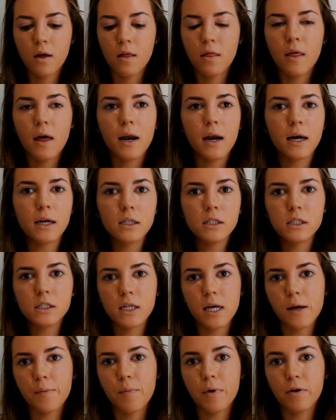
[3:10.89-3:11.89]
then I just
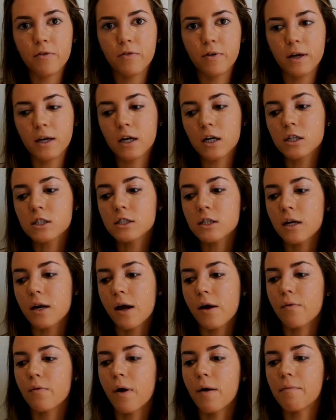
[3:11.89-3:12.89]
take my fingers and
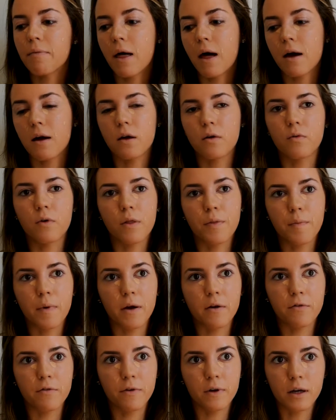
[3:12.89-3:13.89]
I rub that in with
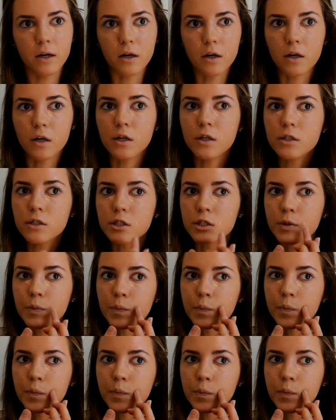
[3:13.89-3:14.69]
my fingers.